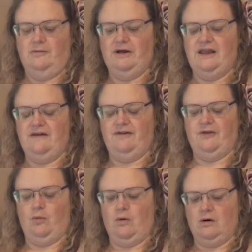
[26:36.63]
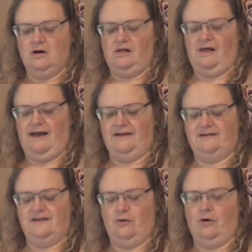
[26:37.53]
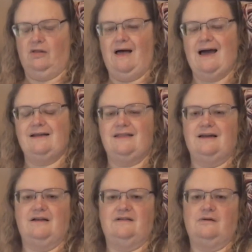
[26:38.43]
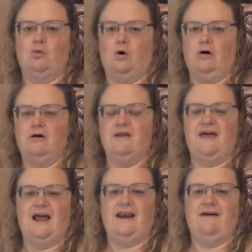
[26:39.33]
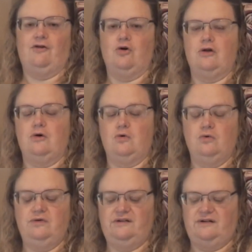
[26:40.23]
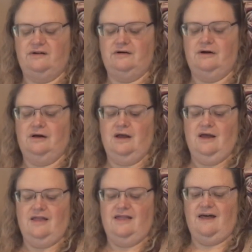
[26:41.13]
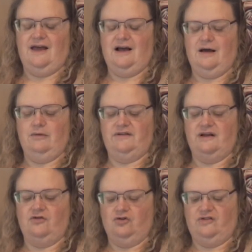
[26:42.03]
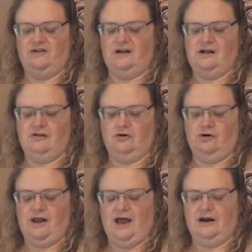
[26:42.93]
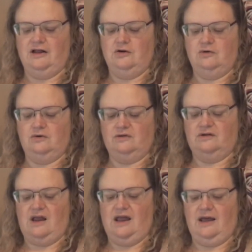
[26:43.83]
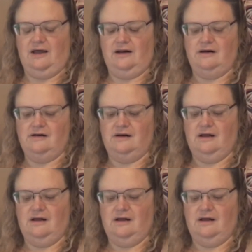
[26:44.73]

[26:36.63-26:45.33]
But even the Word class, there were a lot of things in Word that I never used that I was interested in learning how to use, and